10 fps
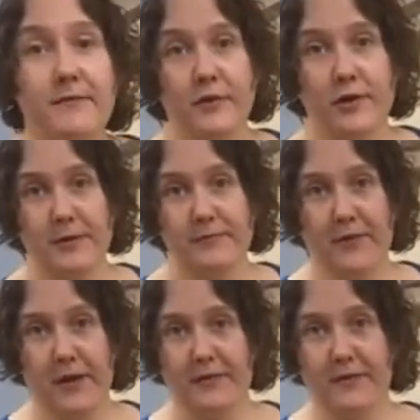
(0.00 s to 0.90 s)
vertebrate
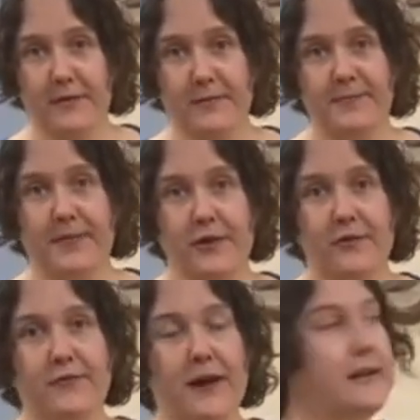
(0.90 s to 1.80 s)
fossil that you're
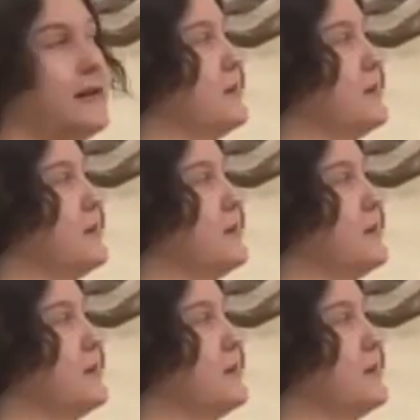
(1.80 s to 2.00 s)
finding in the